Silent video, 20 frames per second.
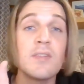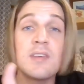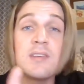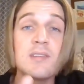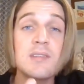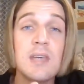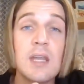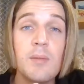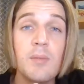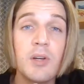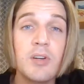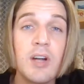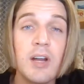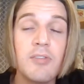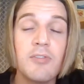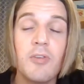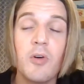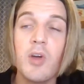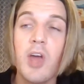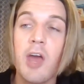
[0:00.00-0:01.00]
this is going to be
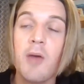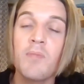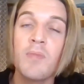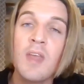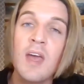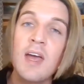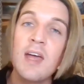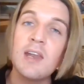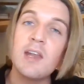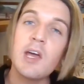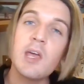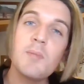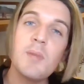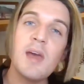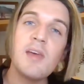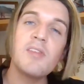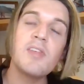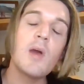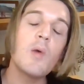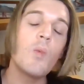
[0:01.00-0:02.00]
great for you. Now you
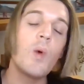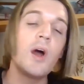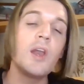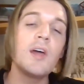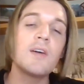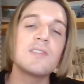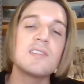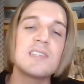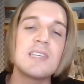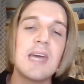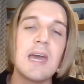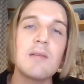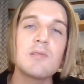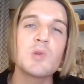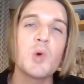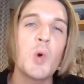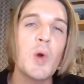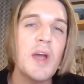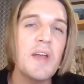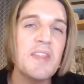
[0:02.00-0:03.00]
may think, why on earth does he keep
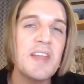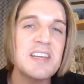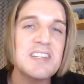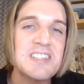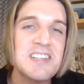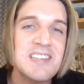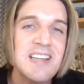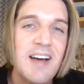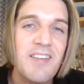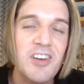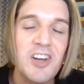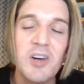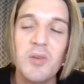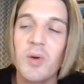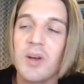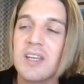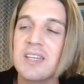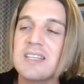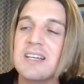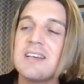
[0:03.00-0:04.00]
talking? Let's just have a look
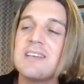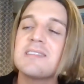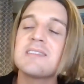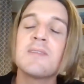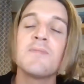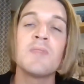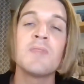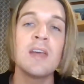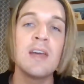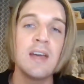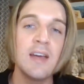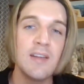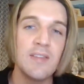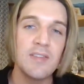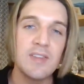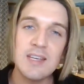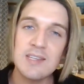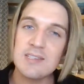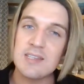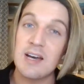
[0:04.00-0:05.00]
what it does.
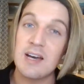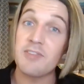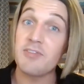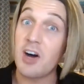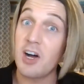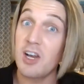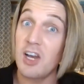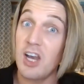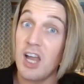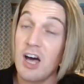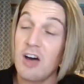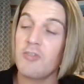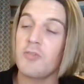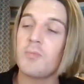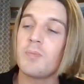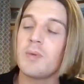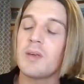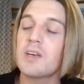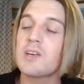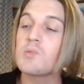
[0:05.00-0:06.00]
This stuff I love
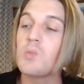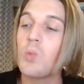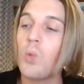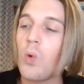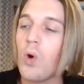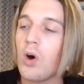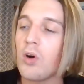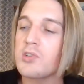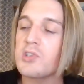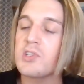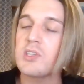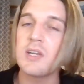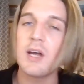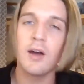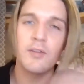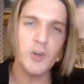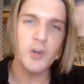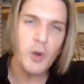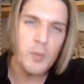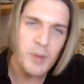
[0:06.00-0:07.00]
because watch.
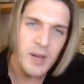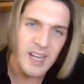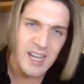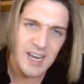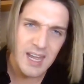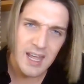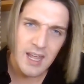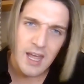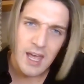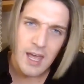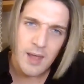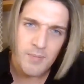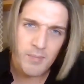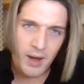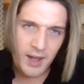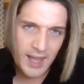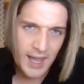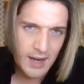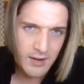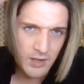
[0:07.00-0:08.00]
Now I've got a bit in it in
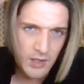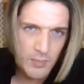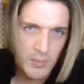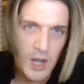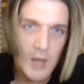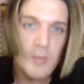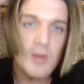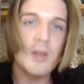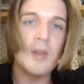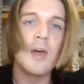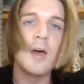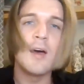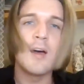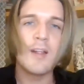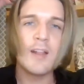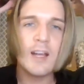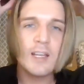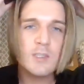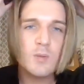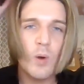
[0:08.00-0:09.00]
my hair at the moment.
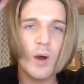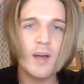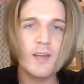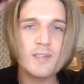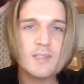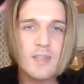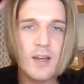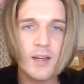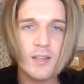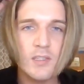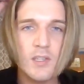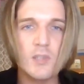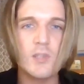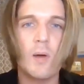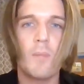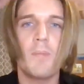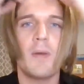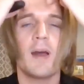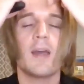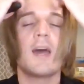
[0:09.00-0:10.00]
That's why it's starting to
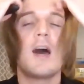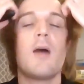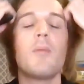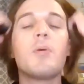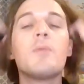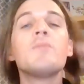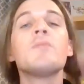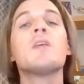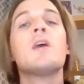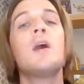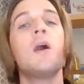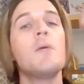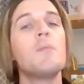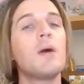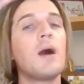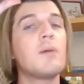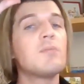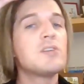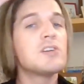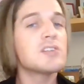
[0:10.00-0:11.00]
jump back up.
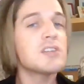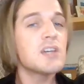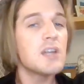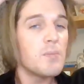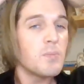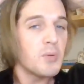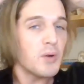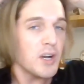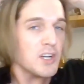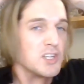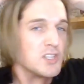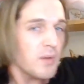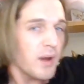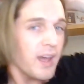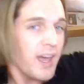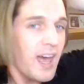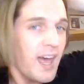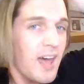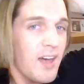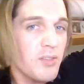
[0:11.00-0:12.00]
But I'm just going to brush
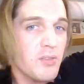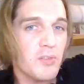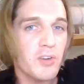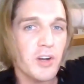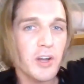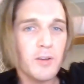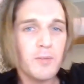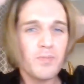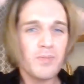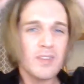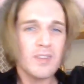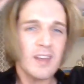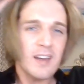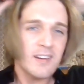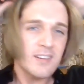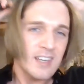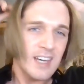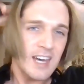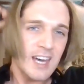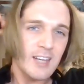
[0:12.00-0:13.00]
my hair through.
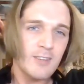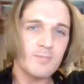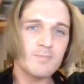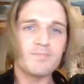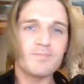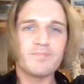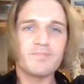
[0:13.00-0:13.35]
Okay.